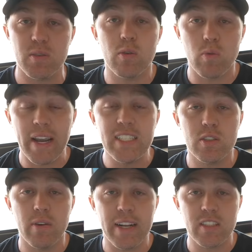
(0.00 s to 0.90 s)
The race
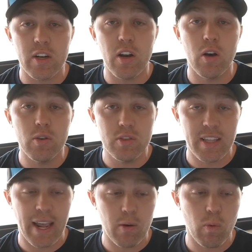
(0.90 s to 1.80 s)
director knows
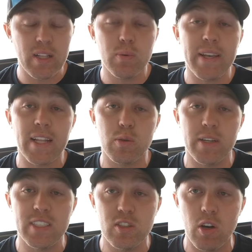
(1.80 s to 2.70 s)
that once we get to
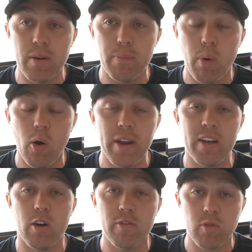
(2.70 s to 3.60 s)
a certain point
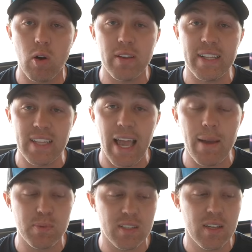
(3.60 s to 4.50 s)
of rolling laps,